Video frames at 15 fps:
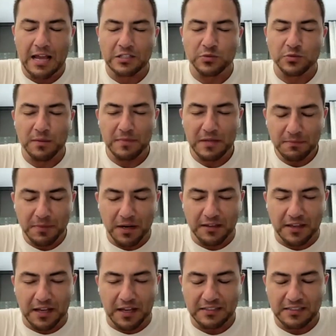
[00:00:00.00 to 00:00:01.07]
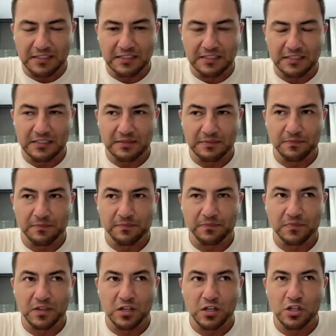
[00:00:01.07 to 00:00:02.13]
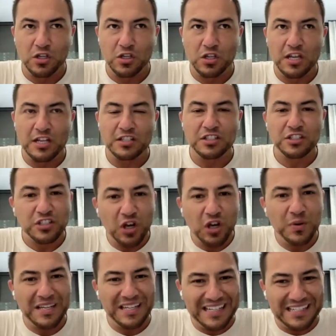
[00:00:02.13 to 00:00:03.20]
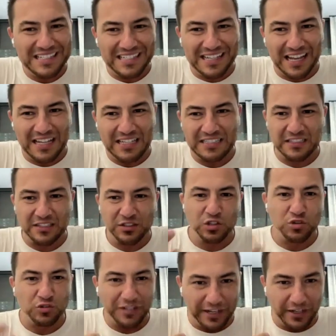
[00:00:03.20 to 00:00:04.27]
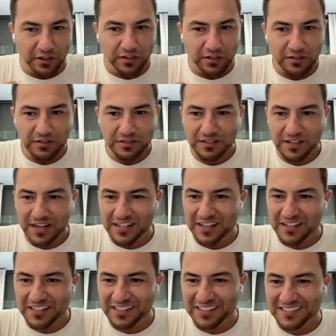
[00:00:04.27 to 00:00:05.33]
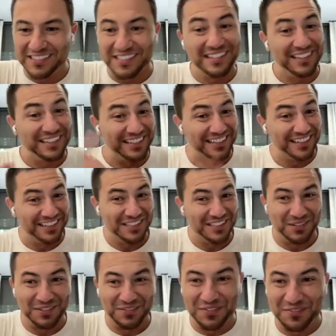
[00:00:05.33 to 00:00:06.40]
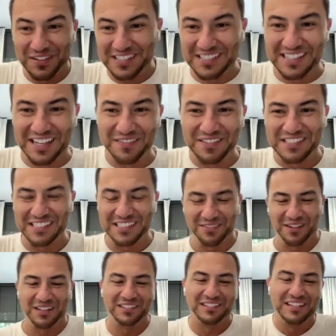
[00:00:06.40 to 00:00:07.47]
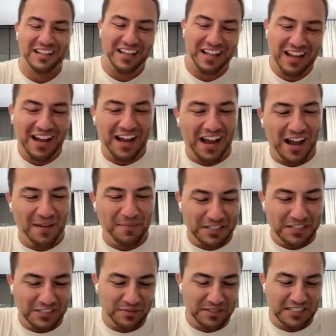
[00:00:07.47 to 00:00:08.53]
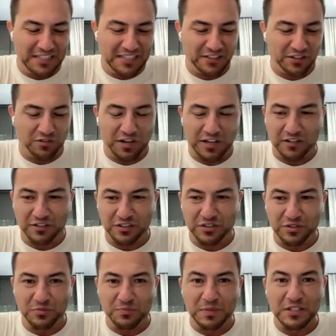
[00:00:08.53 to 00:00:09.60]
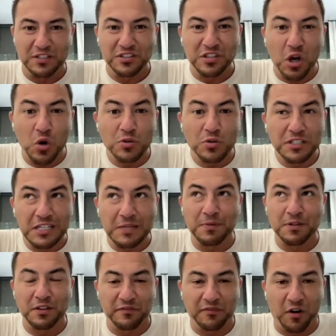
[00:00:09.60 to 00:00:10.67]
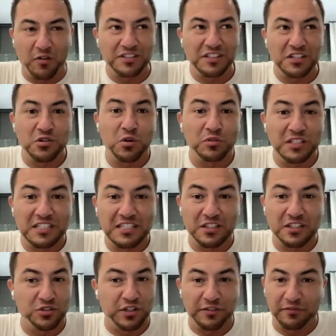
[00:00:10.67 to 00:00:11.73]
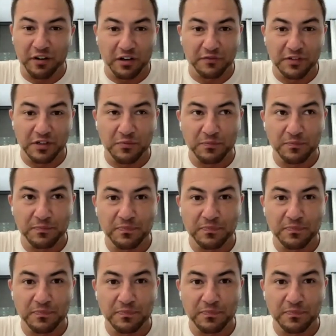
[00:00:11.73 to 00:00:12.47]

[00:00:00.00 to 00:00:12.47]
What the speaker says: And what I mean by that is, it's so easy as a creator. Hey, Gunny. See, Gunny's one of the faces I haven't seen in a while. It's so easy as a creator to be so deep in the forest that you can only see the tree in front of you.